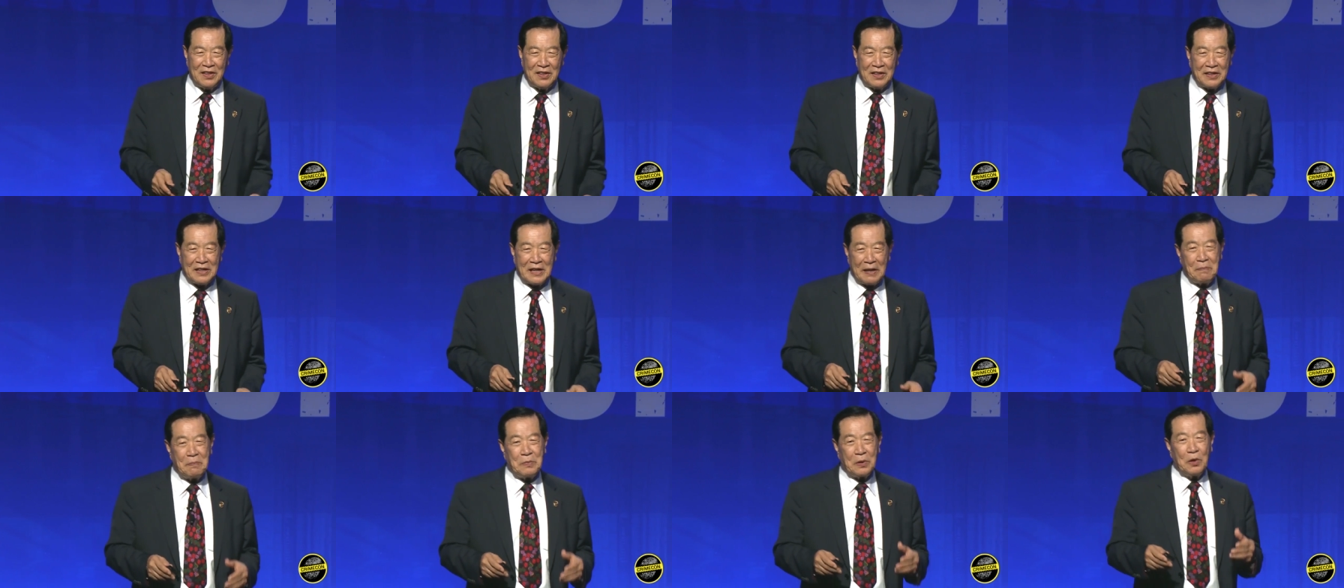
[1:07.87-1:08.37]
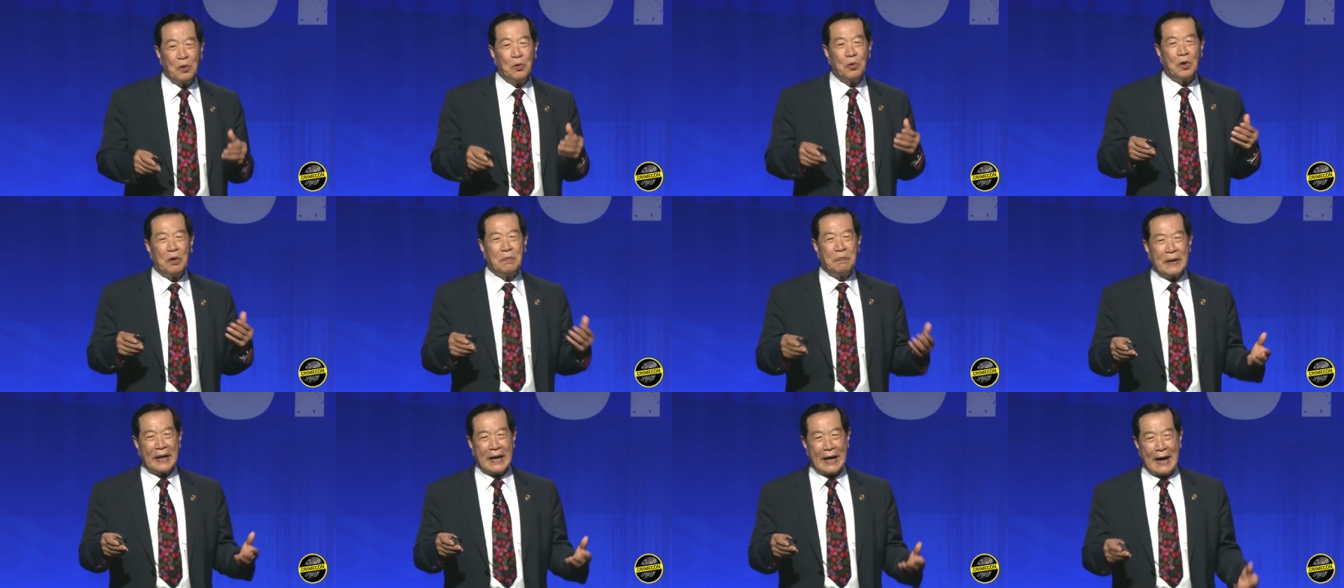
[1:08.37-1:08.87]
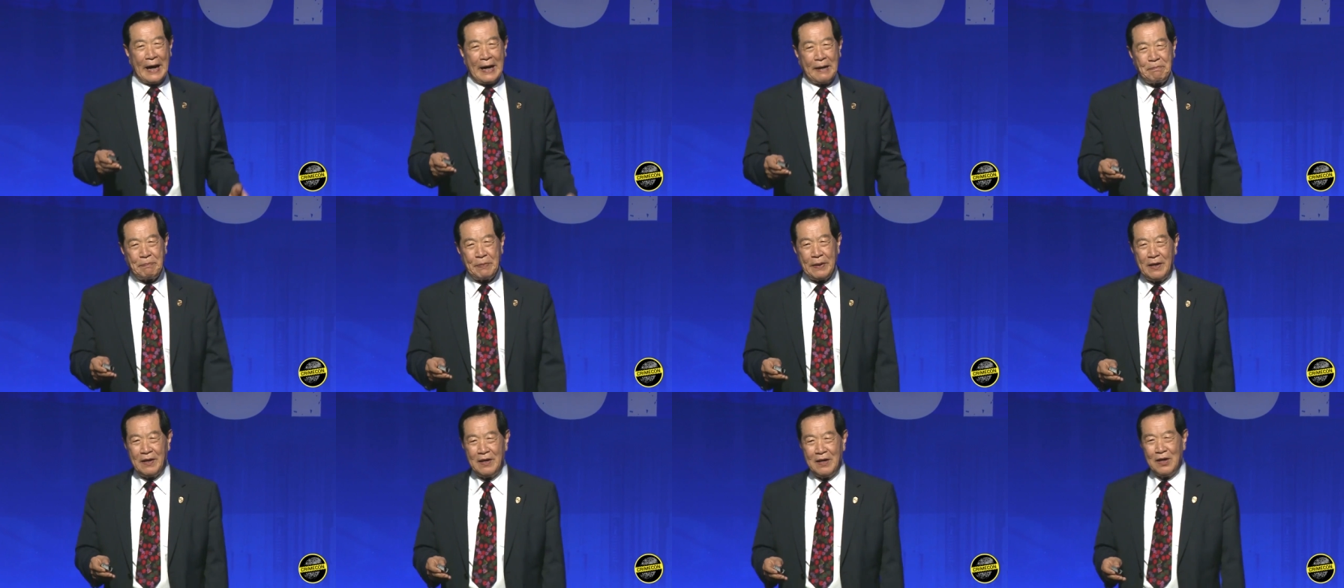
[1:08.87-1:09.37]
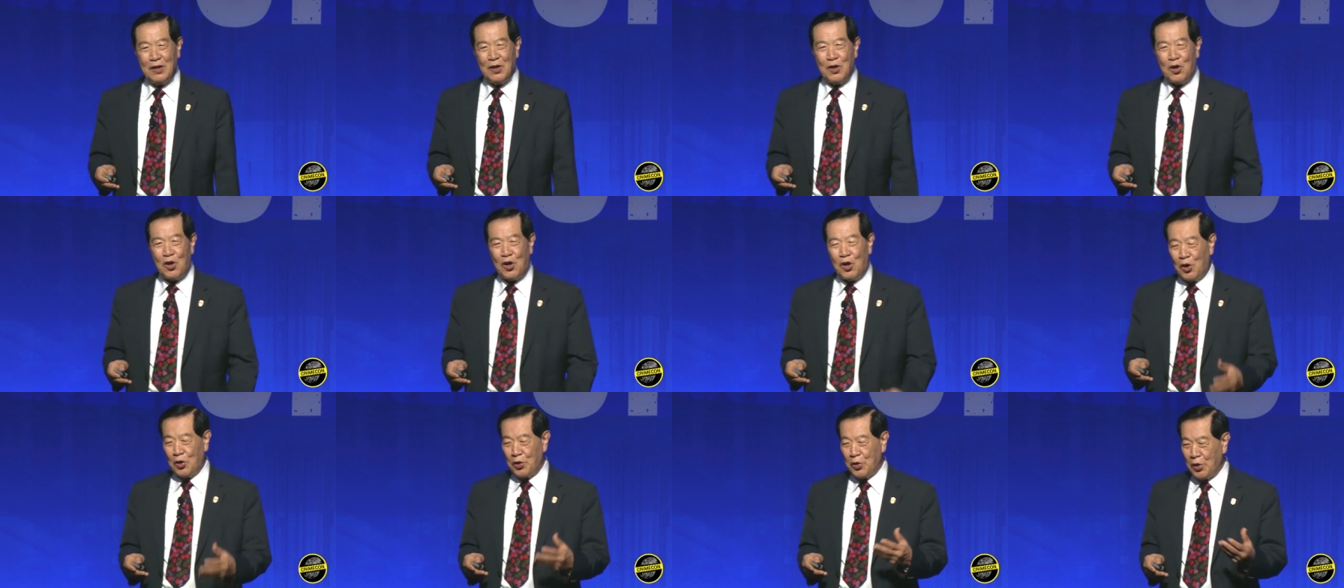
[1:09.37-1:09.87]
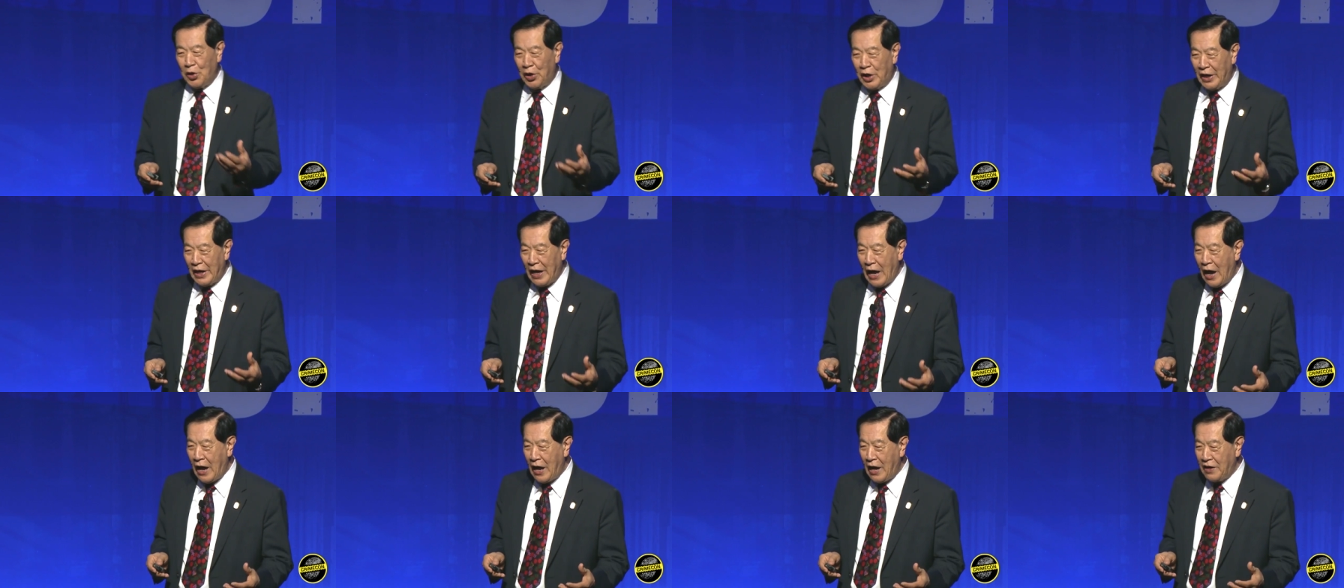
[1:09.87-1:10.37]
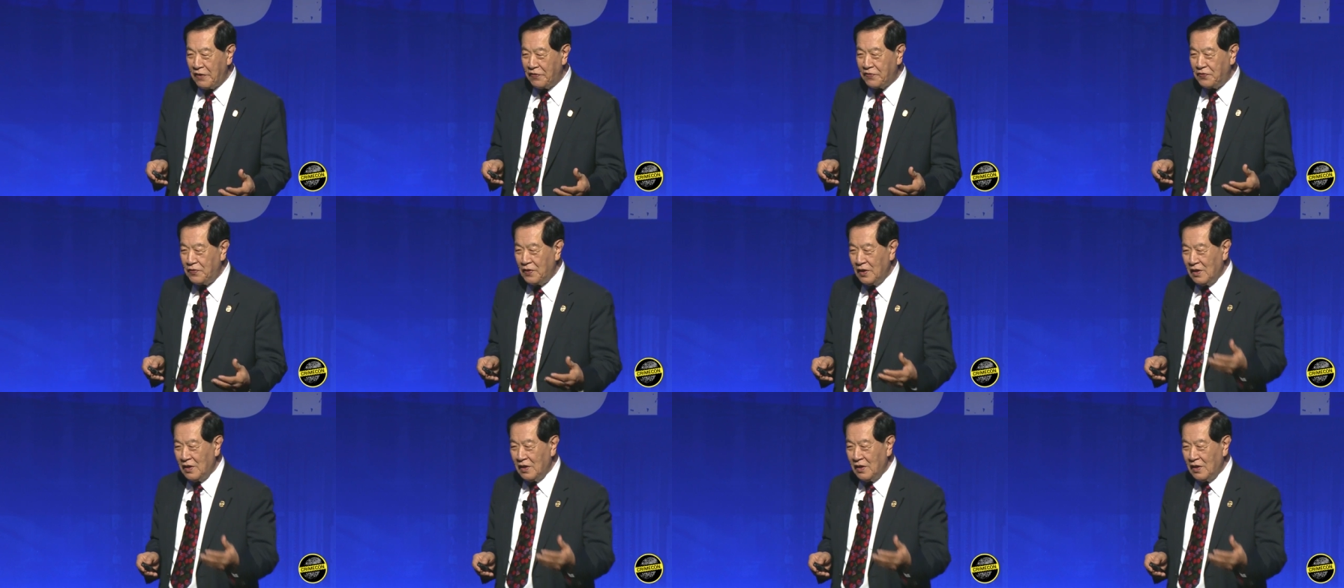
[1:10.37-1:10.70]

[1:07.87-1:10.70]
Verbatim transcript: Then you will be happy all your life.